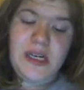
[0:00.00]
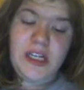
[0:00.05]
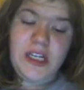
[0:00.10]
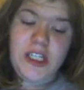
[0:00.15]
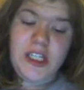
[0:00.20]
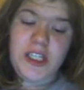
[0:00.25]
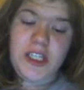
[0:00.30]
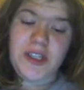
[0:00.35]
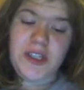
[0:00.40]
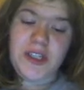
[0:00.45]

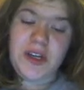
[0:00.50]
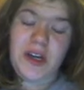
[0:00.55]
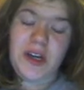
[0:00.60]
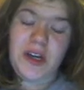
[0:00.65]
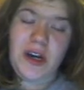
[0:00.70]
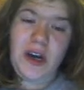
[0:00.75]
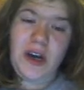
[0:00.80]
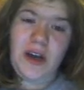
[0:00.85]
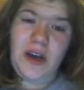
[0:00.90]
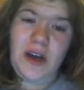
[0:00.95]
she's a good
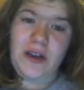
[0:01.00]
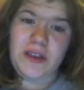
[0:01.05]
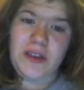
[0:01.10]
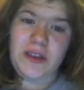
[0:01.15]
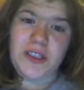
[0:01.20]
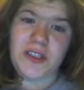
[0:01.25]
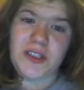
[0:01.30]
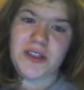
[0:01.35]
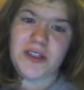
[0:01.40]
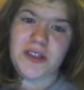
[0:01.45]
girl,
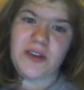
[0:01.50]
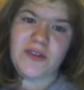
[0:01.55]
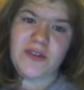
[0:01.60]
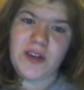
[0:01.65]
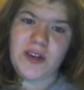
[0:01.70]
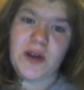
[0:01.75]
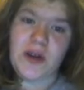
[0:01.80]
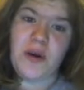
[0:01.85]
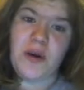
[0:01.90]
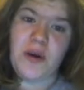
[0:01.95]
she deserves a
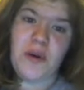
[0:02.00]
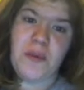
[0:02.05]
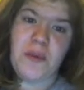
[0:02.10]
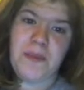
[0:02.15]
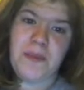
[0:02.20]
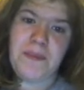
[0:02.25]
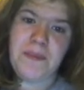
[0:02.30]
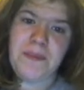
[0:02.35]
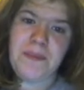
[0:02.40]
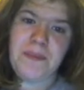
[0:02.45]
good
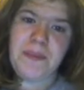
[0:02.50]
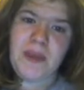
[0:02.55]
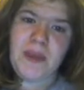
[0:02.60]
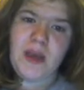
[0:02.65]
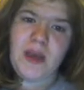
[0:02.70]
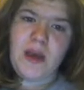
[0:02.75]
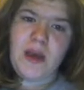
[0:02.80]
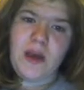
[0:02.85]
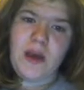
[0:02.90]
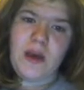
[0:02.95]
home,
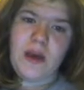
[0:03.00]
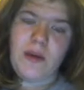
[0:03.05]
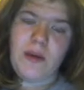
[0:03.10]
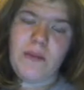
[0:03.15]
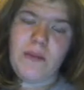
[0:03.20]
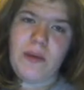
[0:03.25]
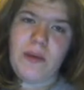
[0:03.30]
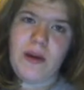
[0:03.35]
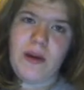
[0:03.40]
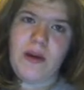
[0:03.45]

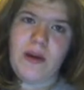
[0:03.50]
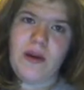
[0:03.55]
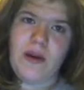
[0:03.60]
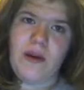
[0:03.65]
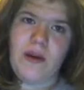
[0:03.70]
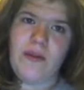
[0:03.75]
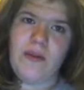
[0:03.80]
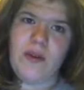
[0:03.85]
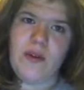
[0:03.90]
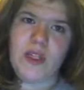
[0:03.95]
but
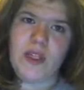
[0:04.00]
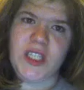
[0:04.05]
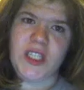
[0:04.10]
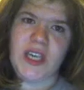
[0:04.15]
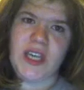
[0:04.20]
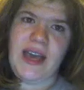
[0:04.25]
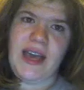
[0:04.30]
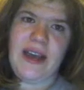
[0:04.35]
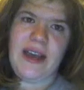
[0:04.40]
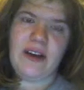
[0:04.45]

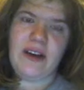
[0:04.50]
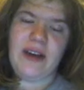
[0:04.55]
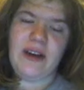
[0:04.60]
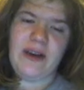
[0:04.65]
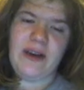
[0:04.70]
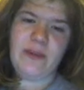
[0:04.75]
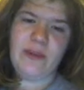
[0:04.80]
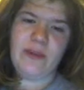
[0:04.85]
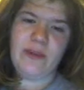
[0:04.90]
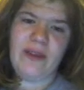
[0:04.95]
unfortunately, I could
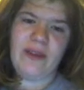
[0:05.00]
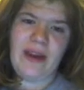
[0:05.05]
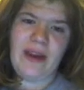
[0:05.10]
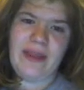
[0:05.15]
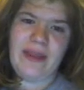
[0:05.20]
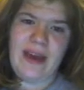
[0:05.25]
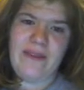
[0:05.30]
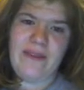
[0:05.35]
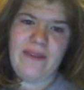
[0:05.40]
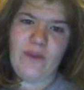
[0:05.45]
not provide
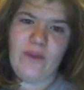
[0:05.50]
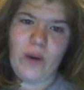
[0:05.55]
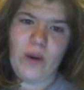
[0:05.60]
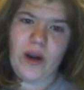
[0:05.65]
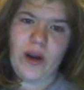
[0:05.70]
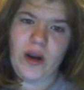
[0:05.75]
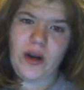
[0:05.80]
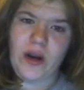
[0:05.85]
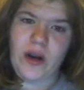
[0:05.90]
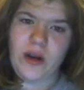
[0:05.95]
that for
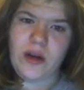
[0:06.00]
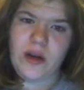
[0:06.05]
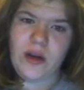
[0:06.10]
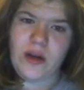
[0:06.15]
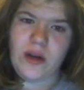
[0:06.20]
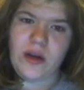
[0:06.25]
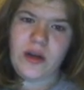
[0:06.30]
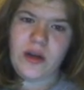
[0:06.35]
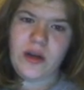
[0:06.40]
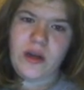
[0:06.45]
her.
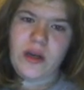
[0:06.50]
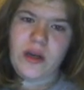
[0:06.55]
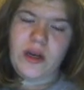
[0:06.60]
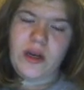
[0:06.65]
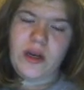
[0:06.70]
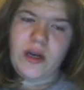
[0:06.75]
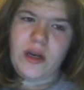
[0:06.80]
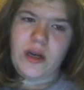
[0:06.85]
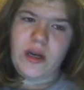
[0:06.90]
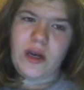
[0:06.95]

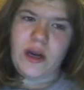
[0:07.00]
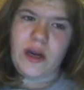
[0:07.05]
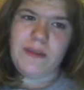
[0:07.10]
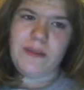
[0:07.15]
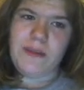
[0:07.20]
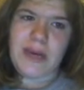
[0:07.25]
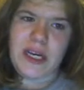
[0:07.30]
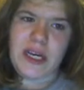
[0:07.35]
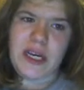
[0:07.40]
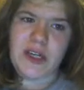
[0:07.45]
Um,
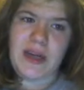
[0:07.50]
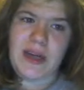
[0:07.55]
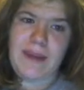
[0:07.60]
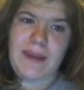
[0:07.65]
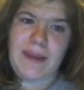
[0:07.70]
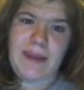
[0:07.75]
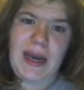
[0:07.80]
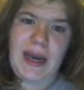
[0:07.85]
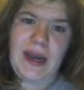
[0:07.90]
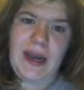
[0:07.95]
I could not
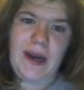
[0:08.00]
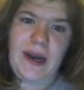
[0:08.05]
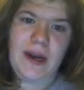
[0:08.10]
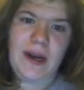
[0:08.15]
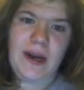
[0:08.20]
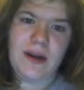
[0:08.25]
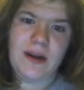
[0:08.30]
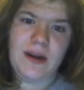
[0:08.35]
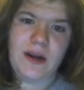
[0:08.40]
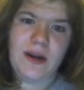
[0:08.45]
buy her.
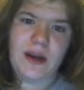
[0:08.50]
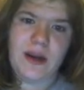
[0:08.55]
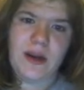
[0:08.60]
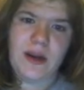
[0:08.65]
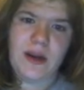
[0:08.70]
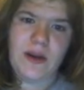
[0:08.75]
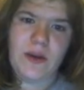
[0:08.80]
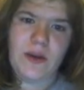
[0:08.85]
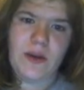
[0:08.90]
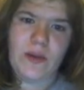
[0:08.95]

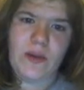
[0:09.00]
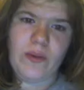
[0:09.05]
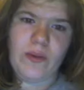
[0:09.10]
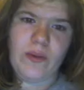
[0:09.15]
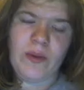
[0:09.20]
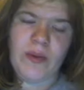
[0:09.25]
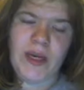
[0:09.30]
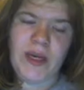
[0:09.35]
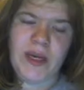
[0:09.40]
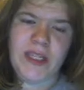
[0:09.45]

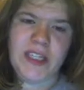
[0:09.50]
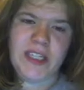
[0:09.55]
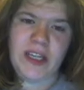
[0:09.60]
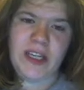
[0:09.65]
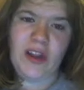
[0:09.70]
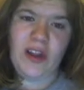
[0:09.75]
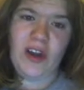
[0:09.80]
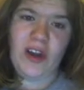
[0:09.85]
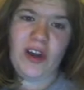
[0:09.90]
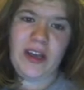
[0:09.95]
We did
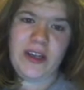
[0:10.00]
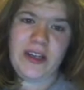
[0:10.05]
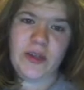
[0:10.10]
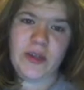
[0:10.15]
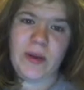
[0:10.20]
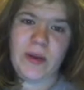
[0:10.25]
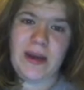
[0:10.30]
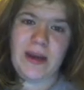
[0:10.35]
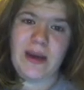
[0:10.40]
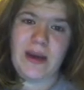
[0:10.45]
look into
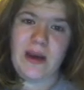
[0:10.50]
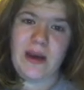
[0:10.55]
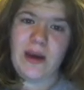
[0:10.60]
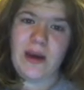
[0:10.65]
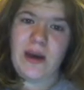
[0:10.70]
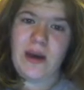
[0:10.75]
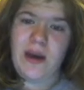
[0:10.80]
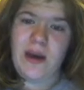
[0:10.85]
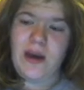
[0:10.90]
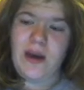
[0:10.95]
it,
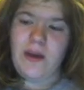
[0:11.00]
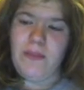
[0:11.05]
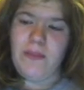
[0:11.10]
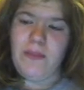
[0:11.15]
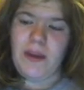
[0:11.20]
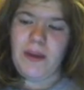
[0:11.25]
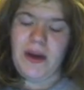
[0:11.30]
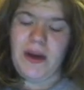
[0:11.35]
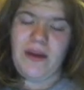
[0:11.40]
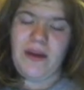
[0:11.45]

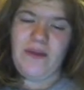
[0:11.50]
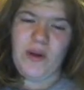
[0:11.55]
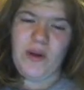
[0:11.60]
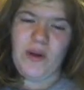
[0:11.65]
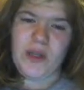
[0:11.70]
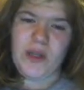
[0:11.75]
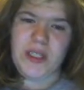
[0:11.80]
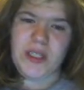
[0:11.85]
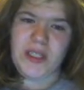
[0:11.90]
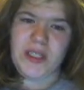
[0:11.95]
but
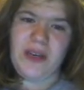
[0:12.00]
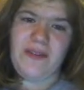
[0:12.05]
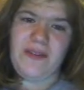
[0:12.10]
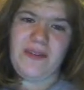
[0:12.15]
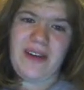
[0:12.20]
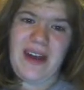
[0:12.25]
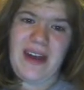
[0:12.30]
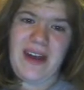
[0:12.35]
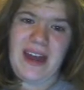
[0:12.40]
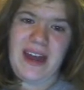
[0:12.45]
unfortunately,
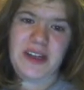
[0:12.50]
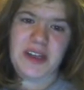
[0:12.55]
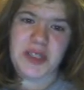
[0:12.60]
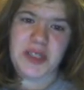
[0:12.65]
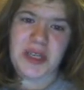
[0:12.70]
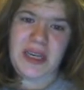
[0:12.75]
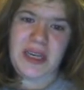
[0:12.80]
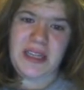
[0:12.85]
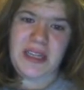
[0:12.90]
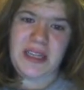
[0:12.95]

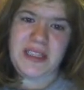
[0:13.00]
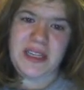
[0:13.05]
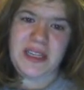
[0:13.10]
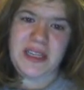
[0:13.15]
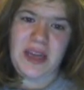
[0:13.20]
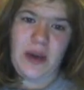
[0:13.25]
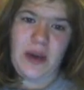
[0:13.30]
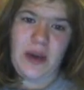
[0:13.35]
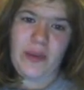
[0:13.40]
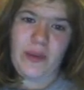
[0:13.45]
financially, it did
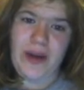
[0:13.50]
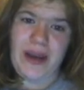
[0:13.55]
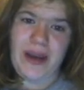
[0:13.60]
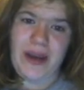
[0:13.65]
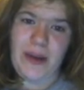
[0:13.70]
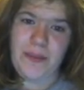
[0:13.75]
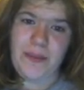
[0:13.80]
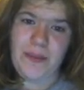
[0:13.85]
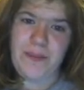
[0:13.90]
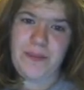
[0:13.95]
not work out.